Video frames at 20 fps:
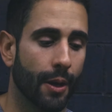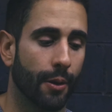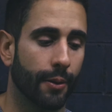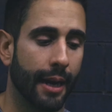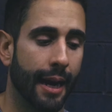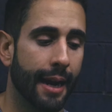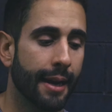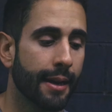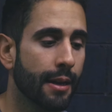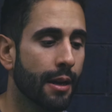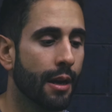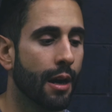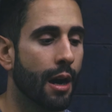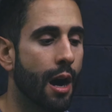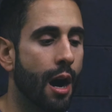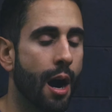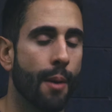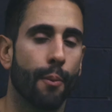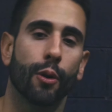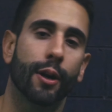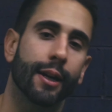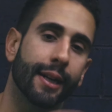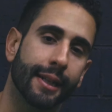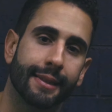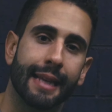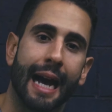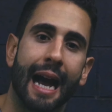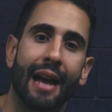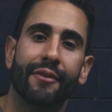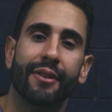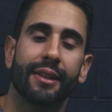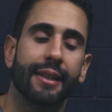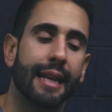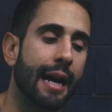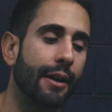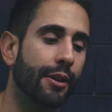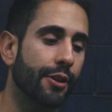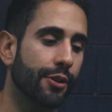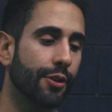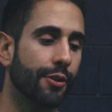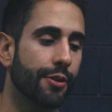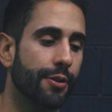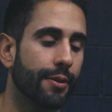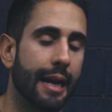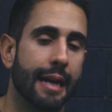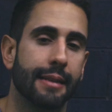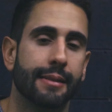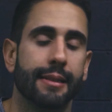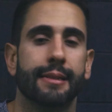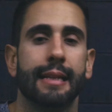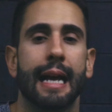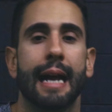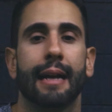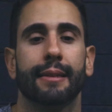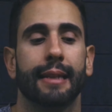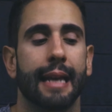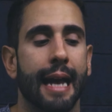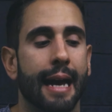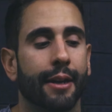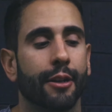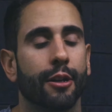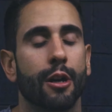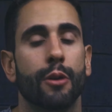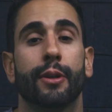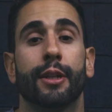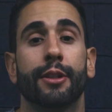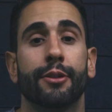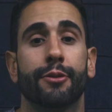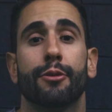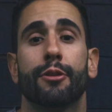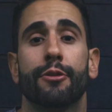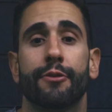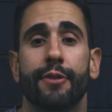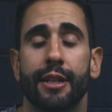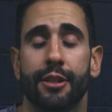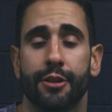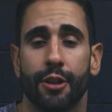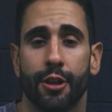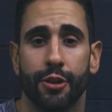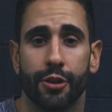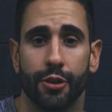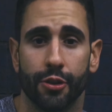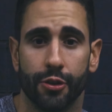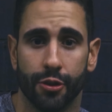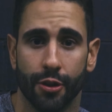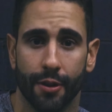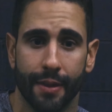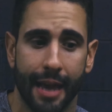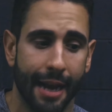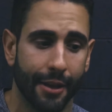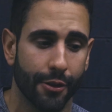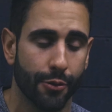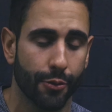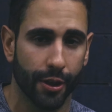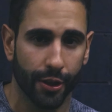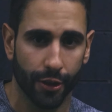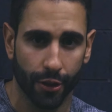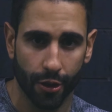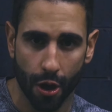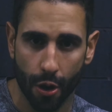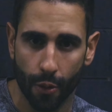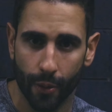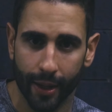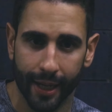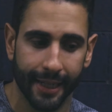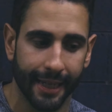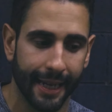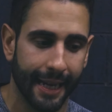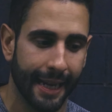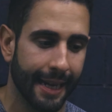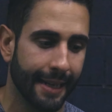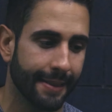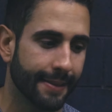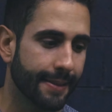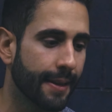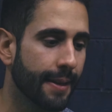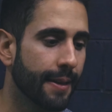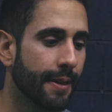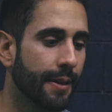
Okay? We're going to dive in now to show you guys exactly how to go in and do the research so that you can go in and